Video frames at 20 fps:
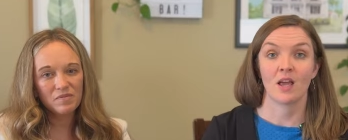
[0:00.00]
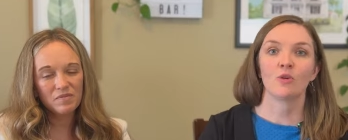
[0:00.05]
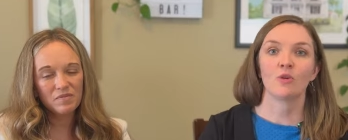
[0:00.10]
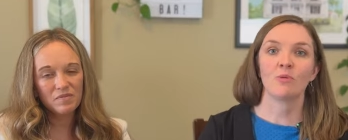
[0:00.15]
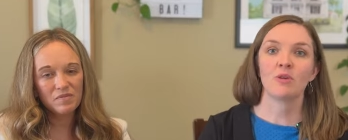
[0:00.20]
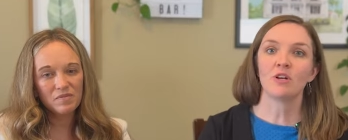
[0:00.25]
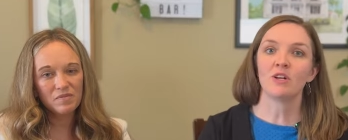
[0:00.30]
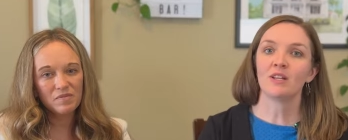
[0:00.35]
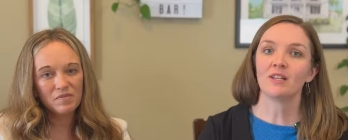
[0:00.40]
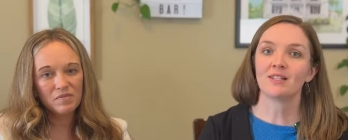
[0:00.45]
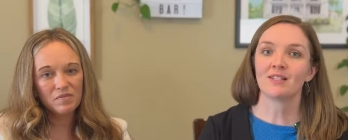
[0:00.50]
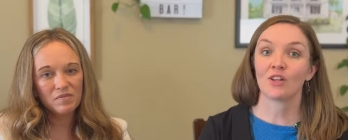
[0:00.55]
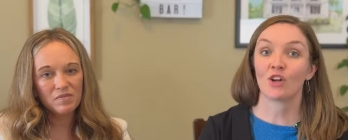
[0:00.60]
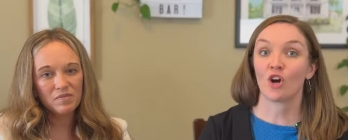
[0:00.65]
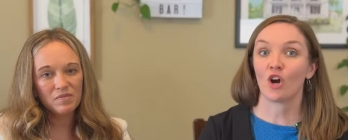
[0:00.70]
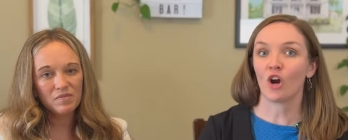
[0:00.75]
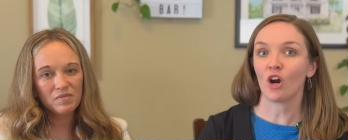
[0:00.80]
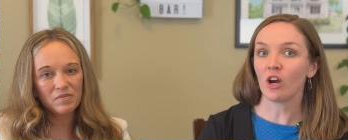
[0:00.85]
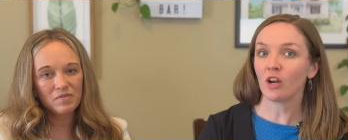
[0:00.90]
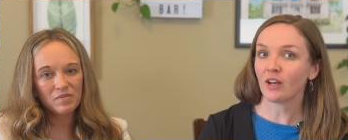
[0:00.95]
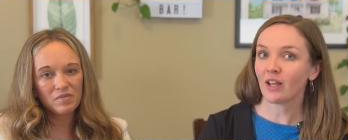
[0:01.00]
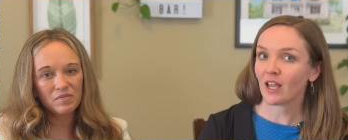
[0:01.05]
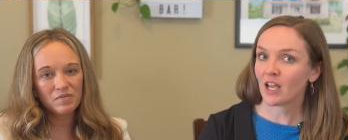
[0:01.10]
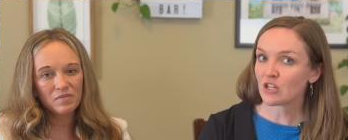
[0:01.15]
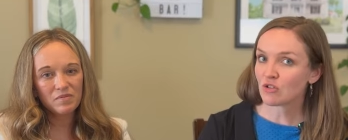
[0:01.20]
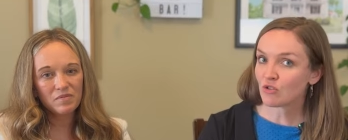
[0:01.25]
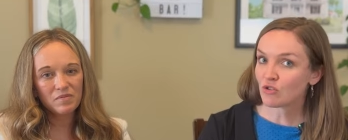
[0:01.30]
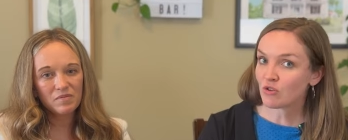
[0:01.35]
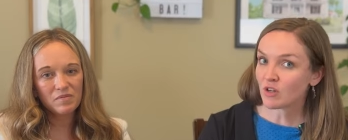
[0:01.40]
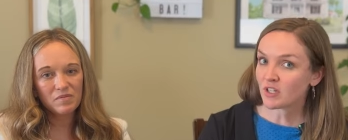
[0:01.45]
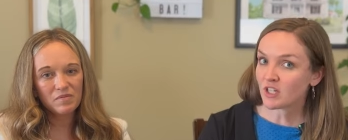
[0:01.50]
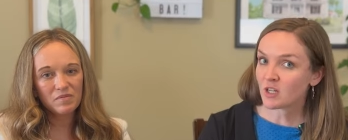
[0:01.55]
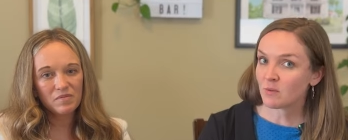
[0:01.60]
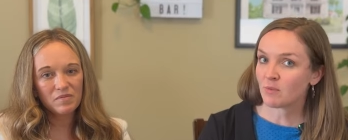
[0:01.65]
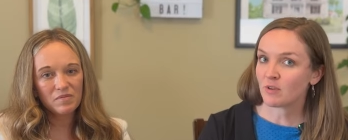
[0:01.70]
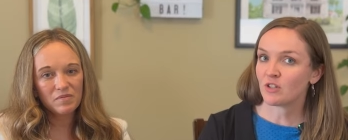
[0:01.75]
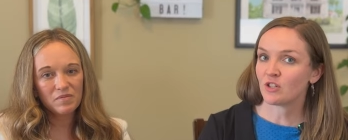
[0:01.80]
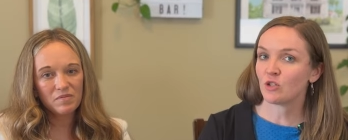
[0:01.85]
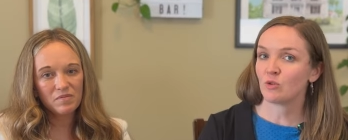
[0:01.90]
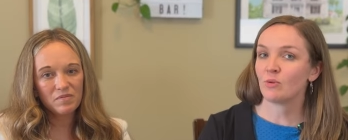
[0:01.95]
Speaker 1: Communities that aren't age restricted
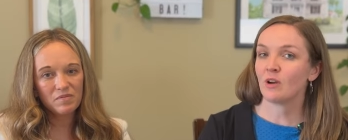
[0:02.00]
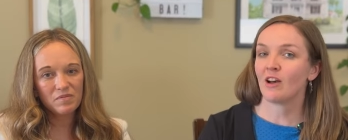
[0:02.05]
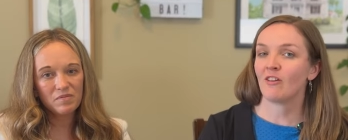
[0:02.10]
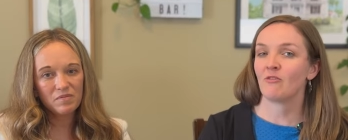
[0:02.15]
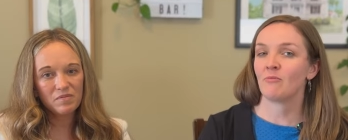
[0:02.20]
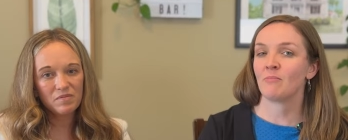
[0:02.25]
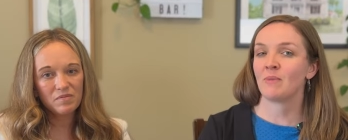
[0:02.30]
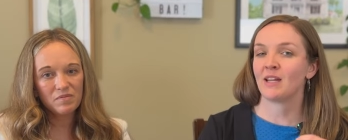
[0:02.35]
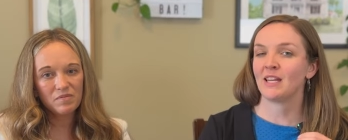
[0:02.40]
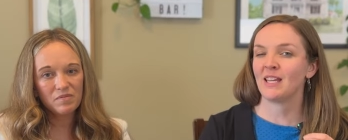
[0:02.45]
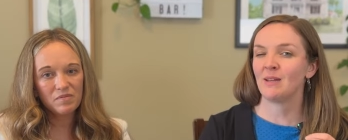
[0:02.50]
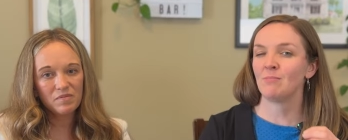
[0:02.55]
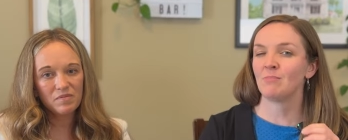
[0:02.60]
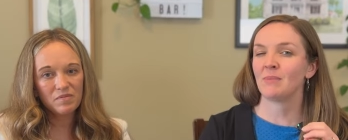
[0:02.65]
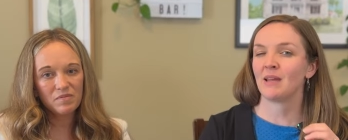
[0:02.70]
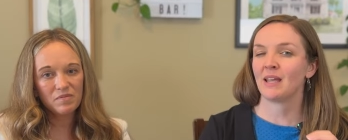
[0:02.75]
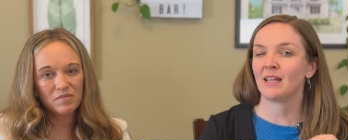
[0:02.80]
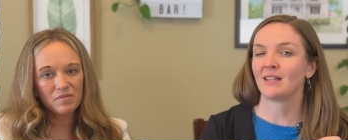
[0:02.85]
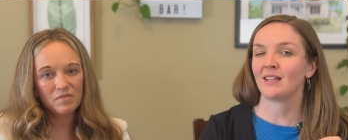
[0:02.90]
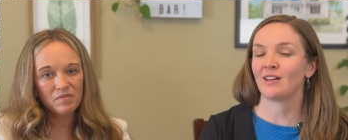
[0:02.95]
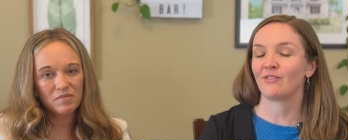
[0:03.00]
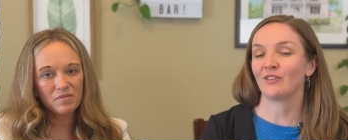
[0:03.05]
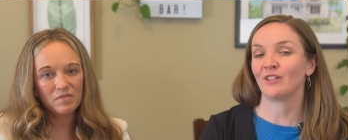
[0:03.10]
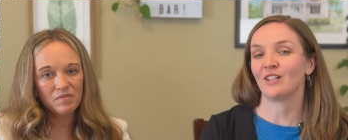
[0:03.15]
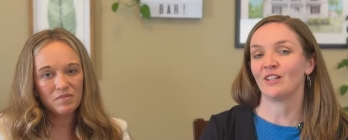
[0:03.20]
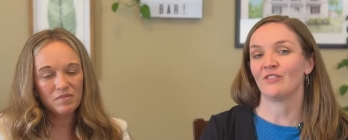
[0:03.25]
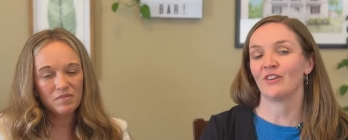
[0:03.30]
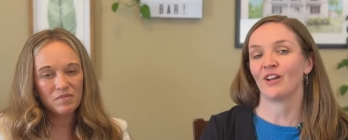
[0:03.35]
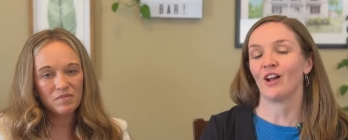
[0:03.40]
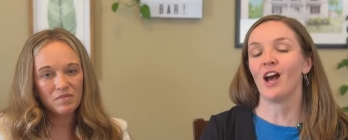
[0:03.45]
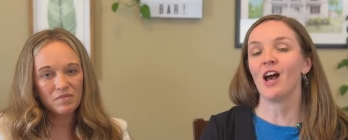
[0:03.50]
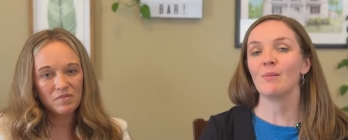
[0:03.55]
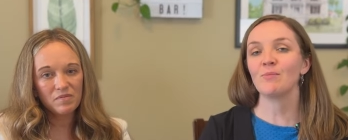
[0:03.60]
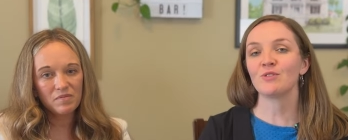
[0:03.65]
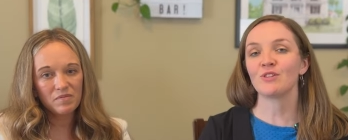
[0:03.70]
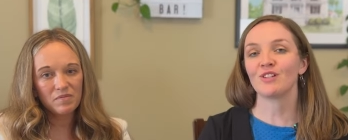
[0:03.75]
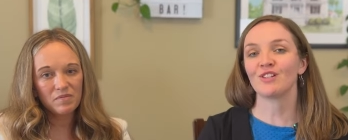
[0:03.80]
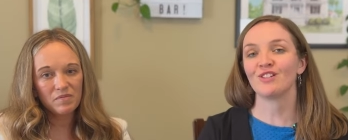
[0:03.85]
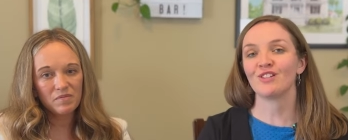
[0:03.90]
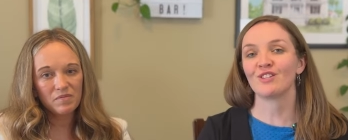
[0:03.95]
but do have many main level living
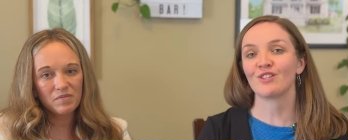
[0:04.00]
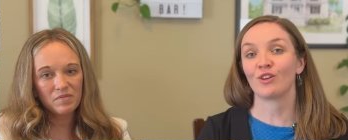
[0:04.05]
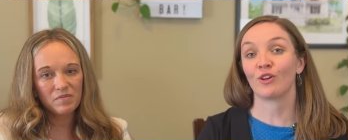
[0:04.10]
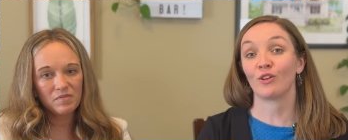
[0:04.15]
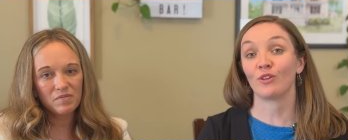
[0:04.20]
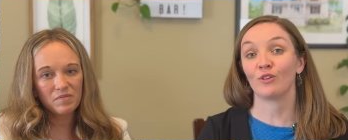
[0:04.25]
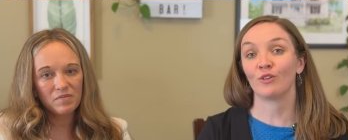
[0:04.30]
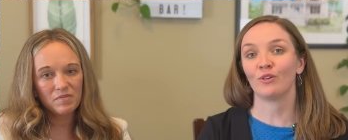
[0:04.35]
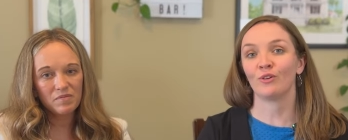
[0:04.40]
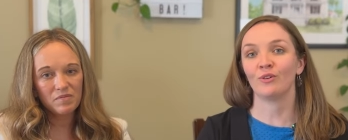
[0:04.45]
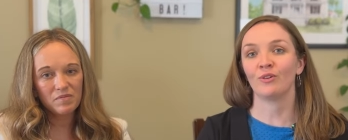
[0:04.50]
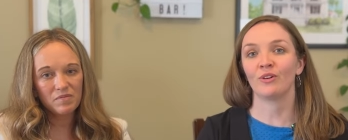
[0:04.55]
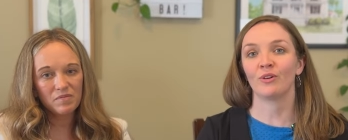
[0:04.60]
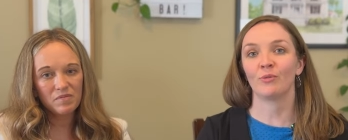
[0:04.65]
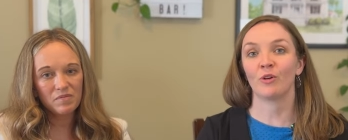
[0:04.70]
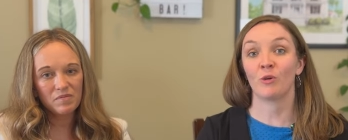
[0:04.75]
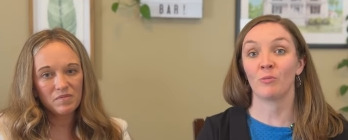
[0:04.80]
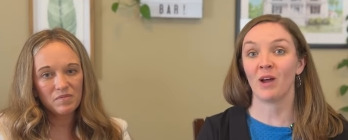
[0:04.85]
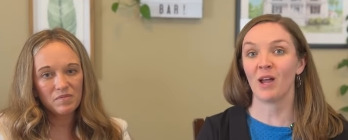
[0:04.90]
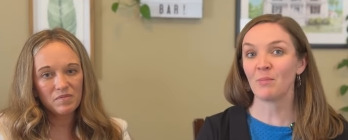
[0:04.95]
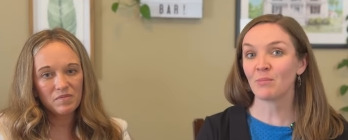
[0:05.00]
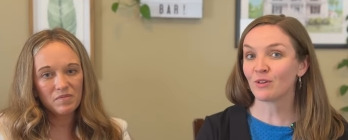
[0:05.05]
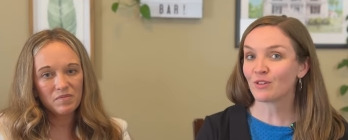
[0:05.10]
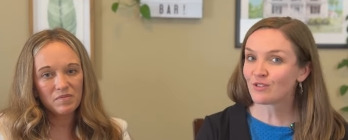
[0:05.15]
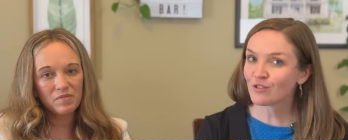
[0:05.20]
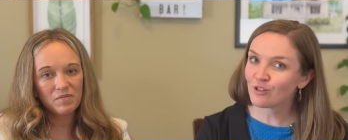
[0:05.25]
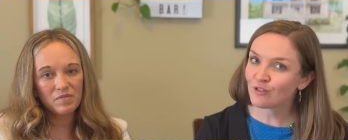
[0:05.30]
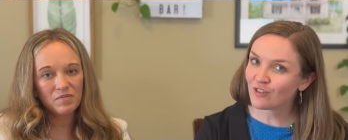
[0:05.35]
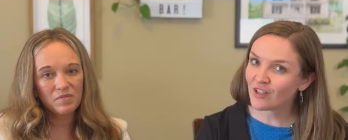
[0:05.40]
options include one of my personal